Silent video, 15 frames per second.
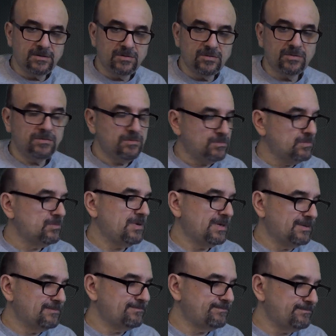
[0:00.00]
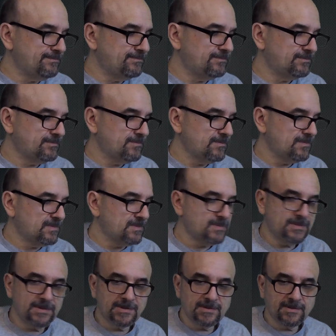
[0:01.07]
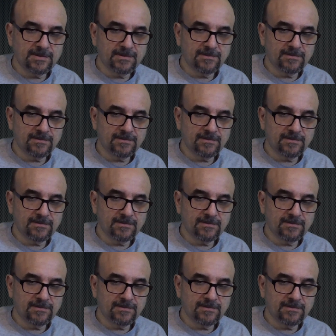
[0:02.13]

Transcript: that. But right. you can also roll. I like